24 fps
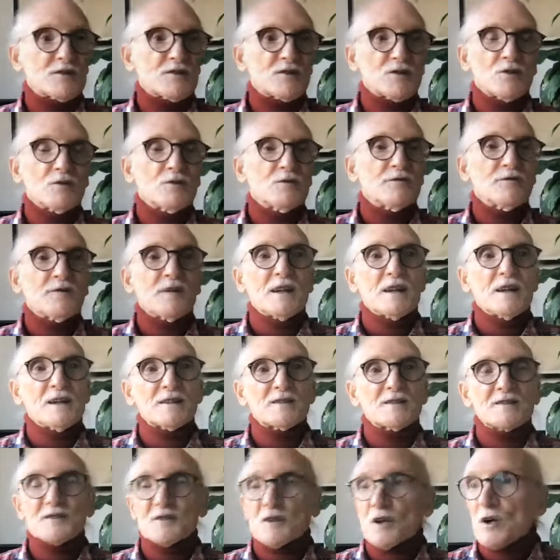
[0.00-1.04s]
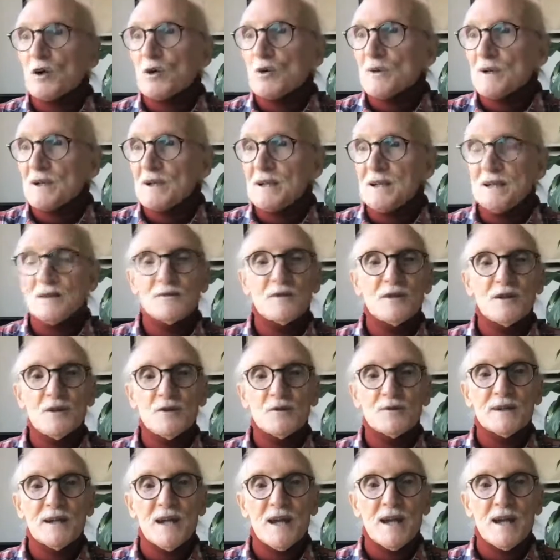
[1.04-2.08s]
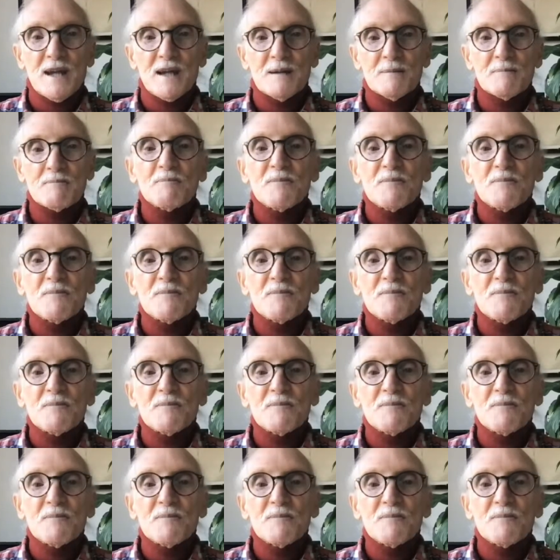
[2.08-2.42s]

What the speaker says: to Felixstowe in the UK,